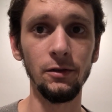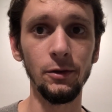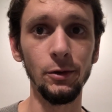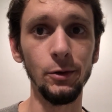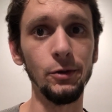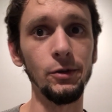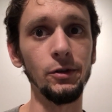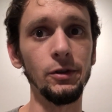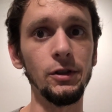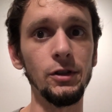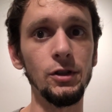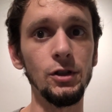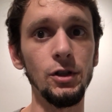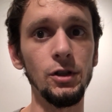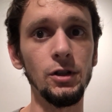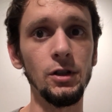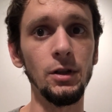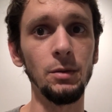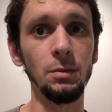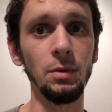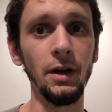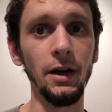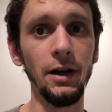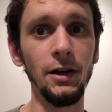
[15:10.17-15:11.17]
Usually it's just
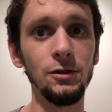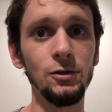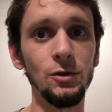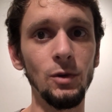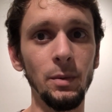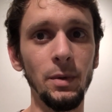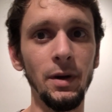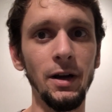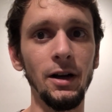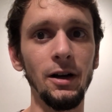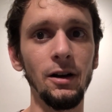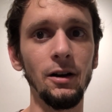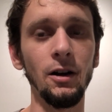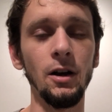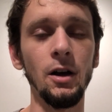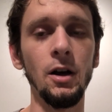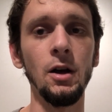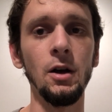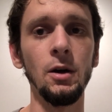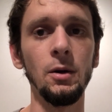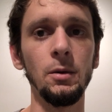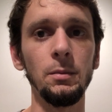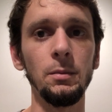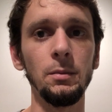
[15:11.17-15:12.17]
an appliance repair,
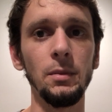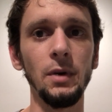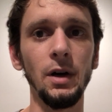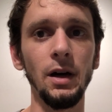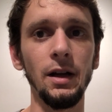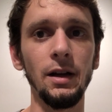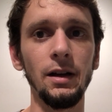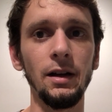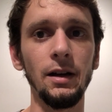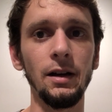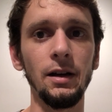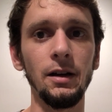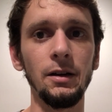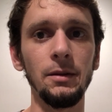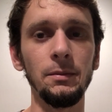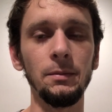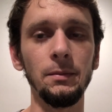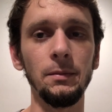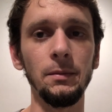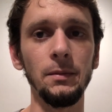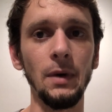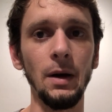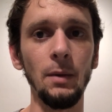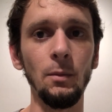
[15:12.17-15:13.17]
but
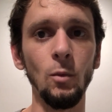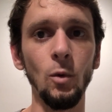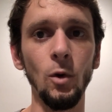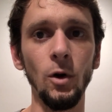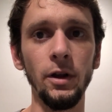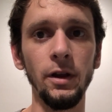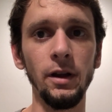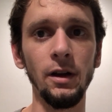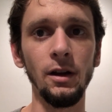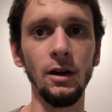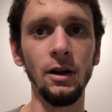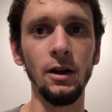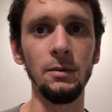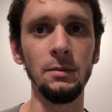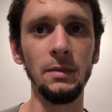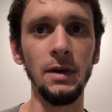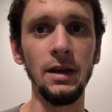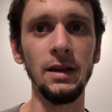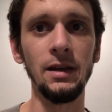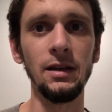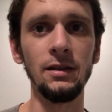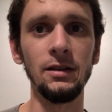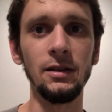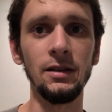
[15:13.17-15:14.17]
I'm working on
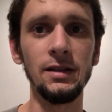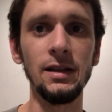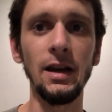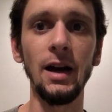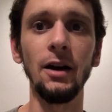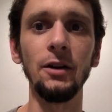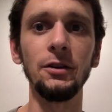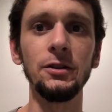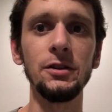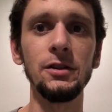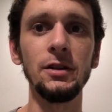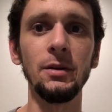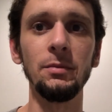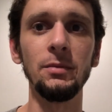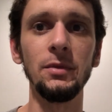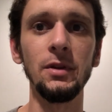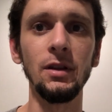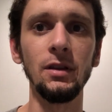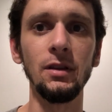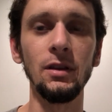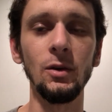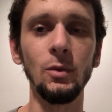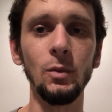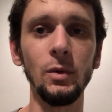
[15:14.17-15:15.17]
making this house
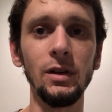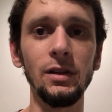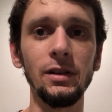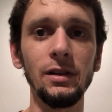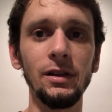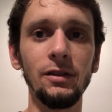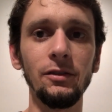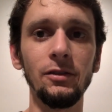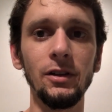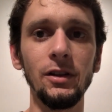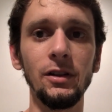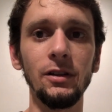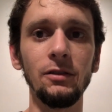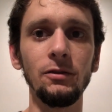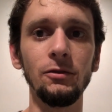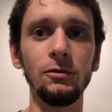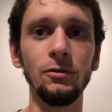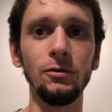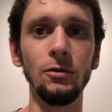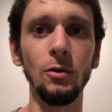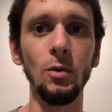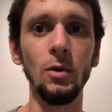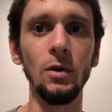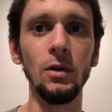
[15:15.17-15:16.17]
something that we live in
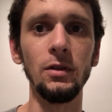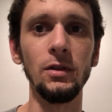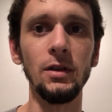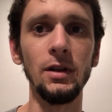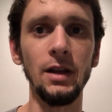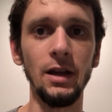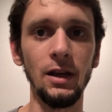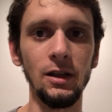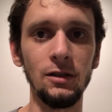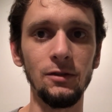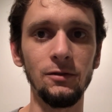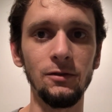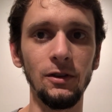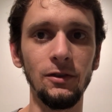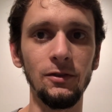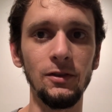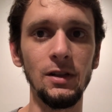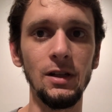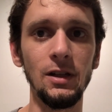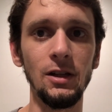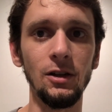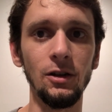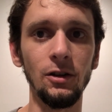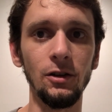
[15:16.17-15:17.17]
for the next
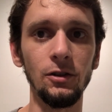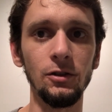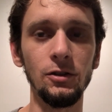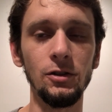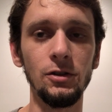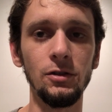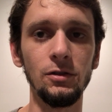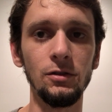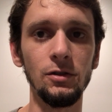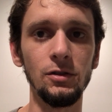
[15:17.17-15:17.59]
50 years.